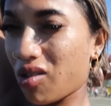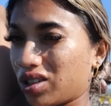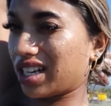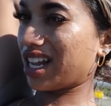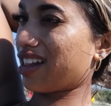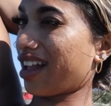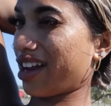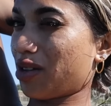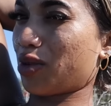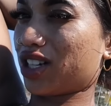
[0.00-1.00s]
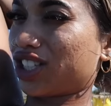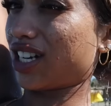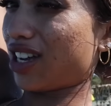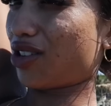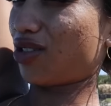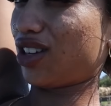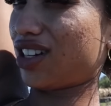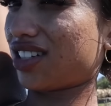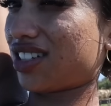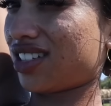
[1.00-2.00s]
So today is a hair wash day. Oh, look.